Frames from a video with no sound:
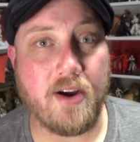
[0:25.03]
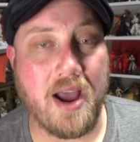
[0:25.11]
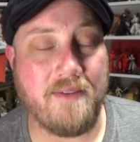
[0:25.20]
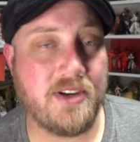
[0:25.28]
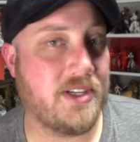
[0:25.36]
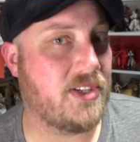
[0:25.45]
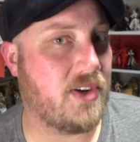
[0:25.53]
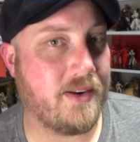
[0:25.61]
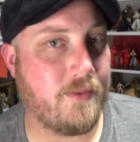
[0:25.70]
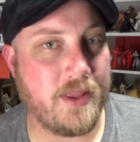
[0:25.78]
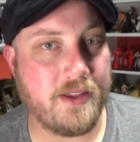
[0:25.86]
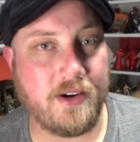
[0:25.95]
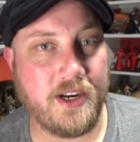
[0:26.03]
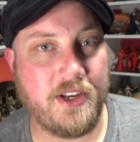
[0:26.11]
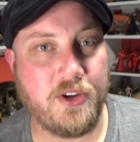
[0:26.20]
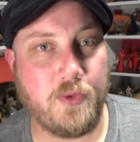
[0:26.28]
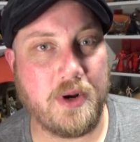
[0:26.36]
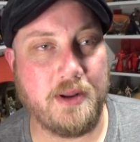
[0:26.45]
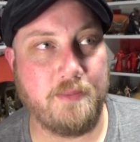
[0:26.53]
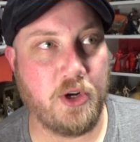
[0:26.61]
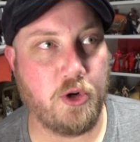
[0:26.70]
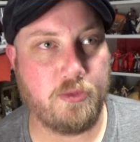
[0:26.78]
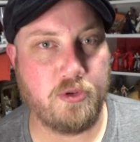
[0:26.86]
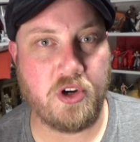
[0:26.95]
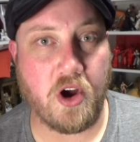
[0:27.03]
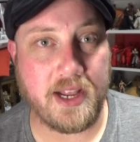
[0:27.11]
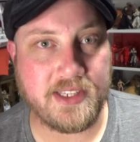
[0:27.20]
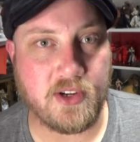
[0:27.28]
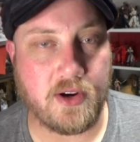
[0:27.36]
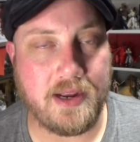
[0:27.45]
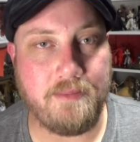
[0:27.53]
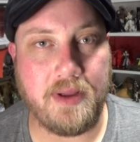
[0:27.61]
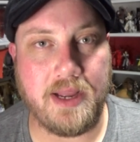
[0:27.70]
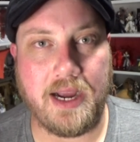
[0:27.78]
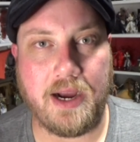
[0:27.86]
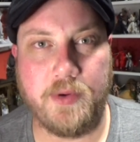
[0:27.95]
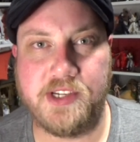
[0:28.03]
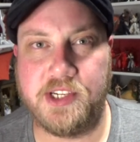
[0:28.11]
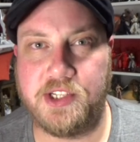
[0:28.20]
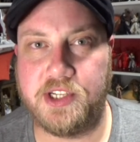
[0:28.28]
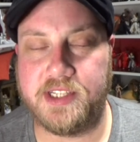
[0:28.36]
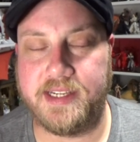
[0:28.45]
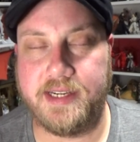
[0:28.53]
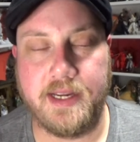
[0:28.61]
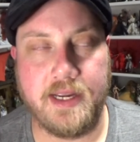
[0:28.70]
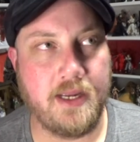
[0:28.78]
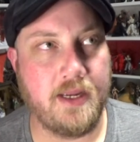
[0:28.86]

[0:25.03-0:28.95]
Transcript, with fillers: I haven't decided whether I'm going to do one at my normal night time, uh, which is usually